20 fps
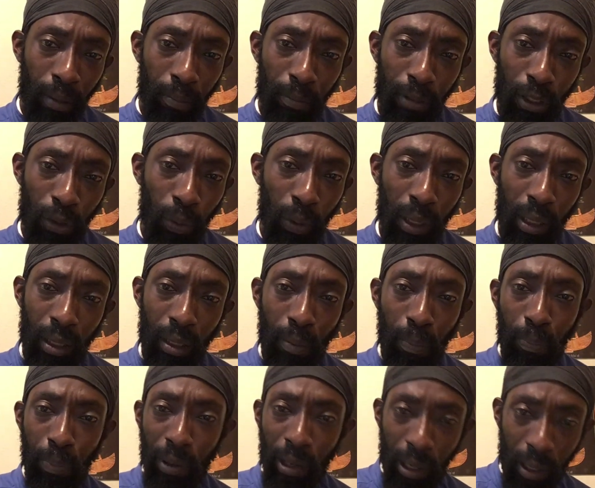between the
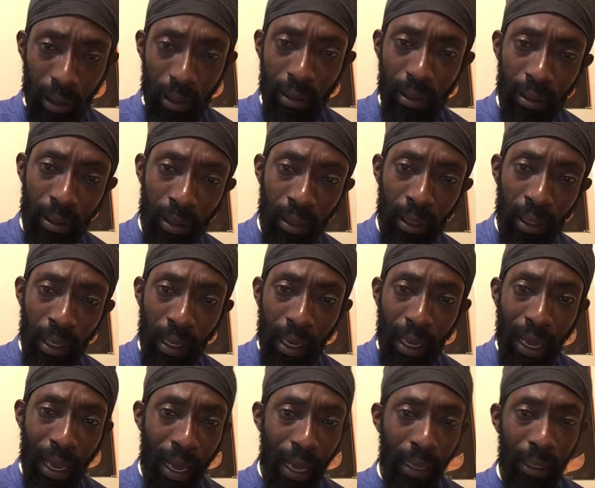birth
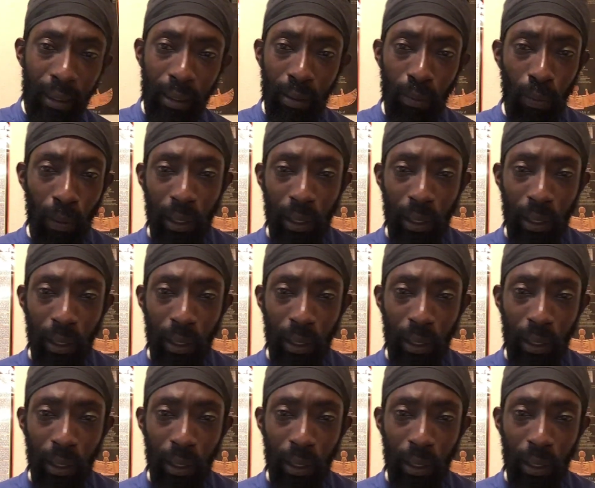and